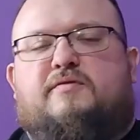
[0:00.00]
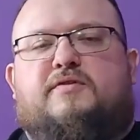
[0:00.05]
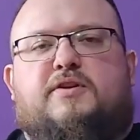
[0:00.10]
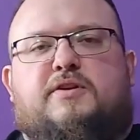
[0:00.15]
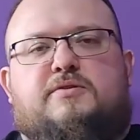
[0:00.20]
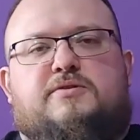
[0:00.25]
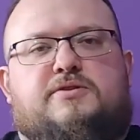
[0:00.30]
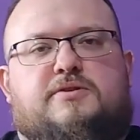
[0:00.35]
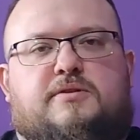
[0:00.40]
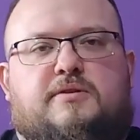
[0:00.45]

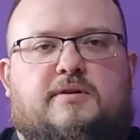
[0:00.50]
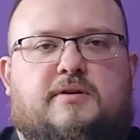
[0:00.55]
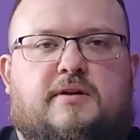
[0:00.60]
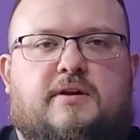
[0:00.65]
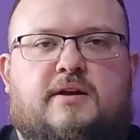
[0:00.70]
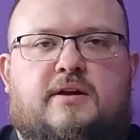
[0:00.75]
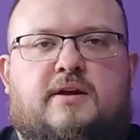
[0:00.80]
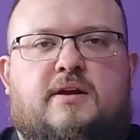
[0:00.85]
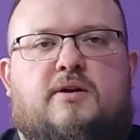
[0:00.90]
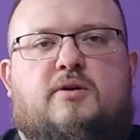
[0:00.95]

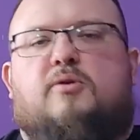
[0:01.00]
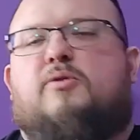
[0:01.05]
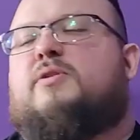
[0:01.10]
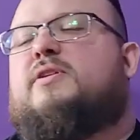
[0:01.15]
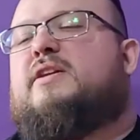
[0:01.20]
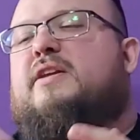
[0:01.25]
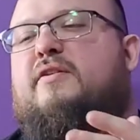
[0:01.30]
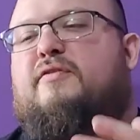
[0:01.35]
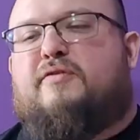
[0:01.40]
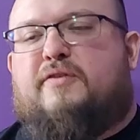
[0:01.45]
future
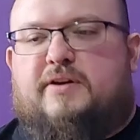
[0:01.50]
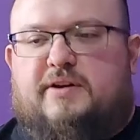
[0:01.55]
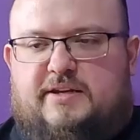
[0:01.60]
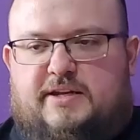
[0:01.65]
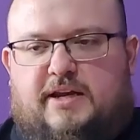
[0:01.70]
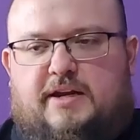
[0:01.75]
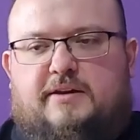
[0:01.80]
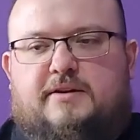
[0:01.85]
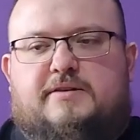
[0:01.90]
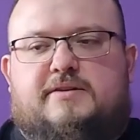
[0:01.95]
or different
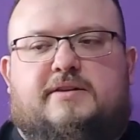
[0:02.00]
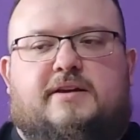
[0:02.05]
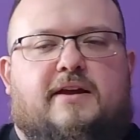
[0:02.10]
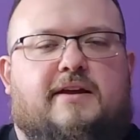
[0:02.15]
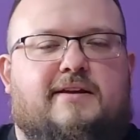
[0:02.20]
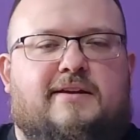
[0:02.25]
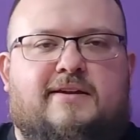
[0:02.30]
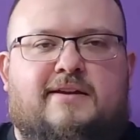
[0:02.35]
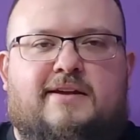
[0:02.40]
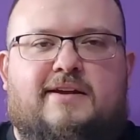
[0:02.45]
data set.